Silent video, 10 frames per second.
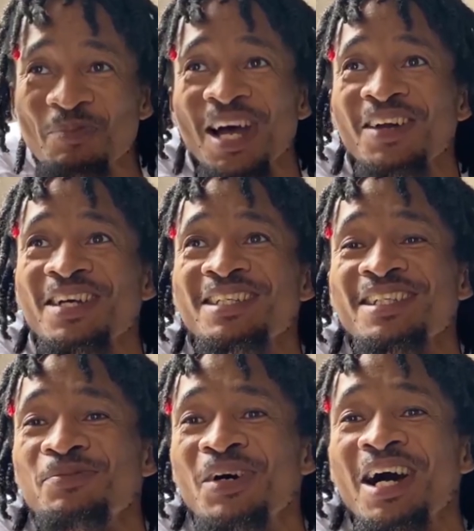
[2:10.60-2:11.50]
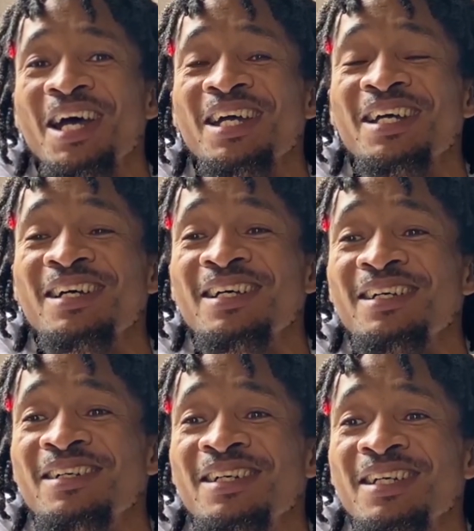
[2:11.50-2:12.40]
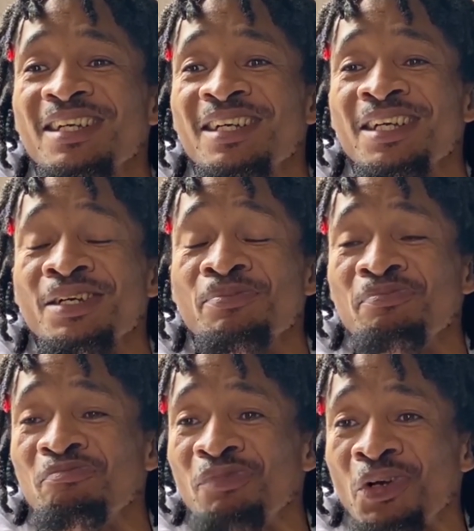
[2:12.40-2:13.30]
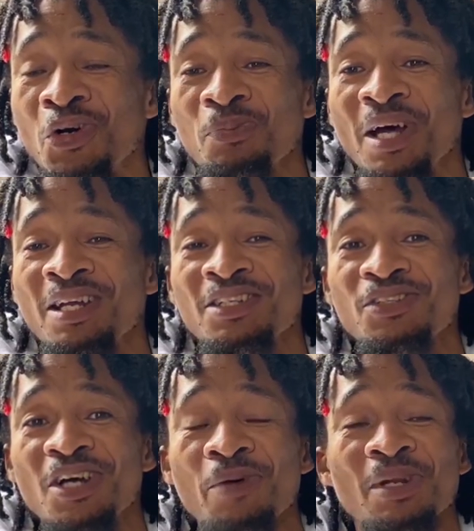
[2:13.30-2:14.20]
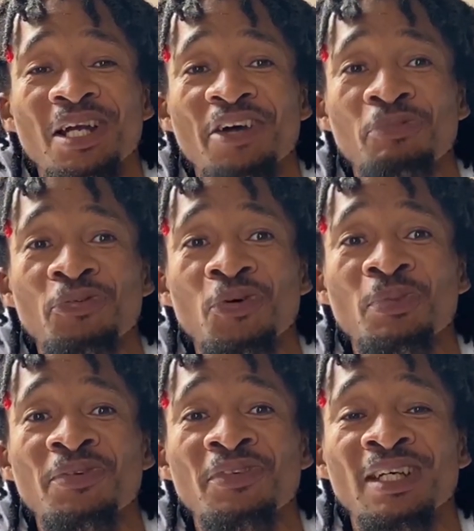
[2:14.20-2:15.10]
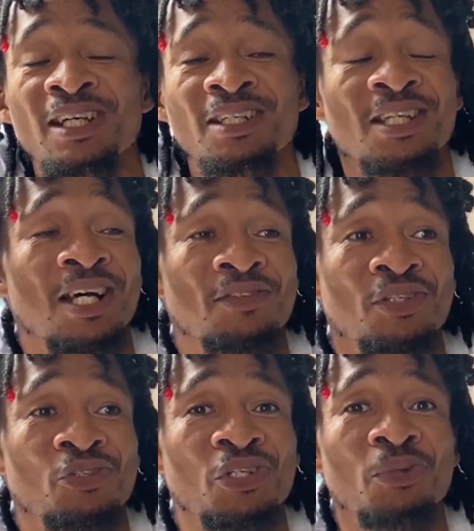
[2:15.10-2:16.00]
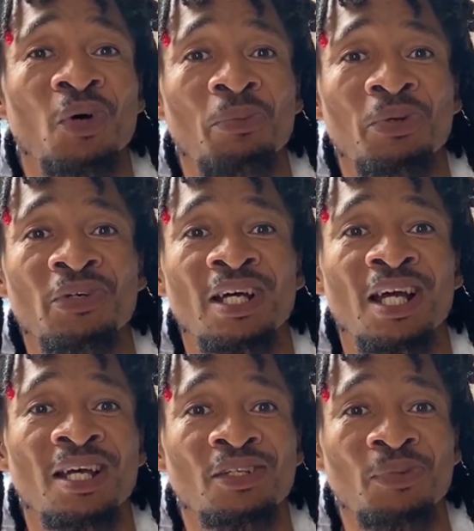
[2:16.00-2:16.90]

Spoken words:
Me always say, boy, God man destroyed my life before me even get a chance to dream what me would have liked to